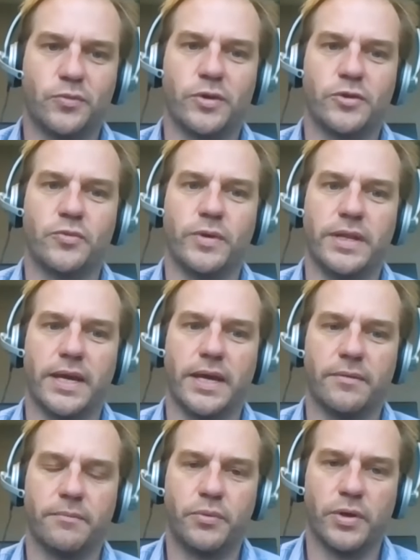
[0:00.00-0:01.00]
which we
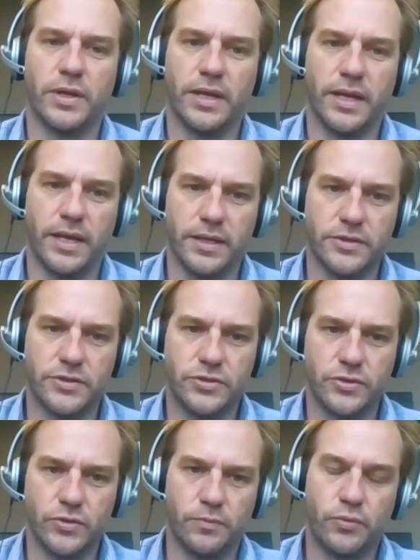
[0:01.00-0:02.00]
then put
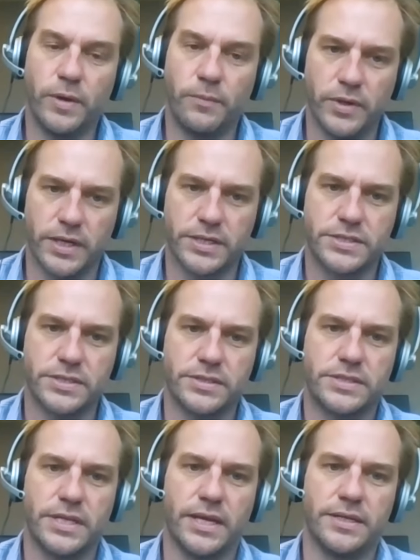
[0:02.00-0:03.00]
into pre-production
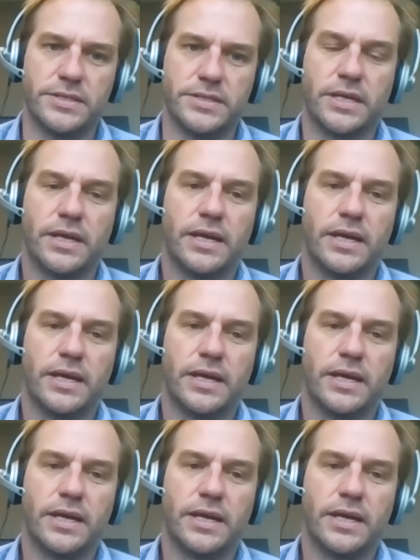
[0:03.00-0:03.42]
stage